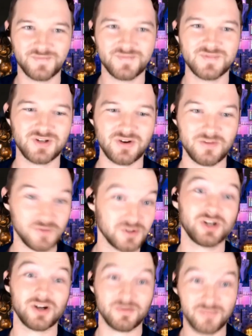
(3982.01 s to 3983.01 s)
So yeah. for
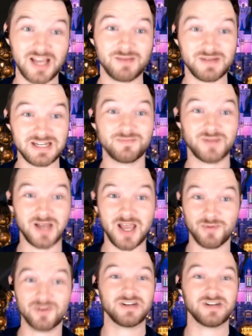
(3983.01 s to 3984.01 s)
sure, that could be a
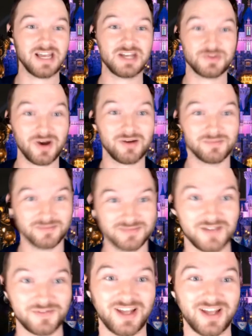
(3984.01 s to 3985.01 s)
perfect day as well.
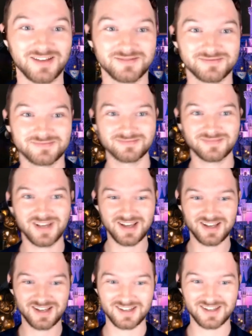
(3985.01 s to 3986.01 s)
Definitely. Go, going
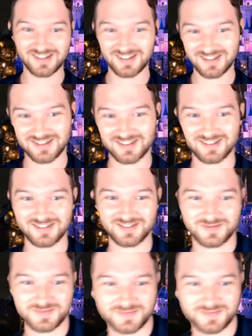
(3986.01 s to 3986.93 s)
into that too, like I, I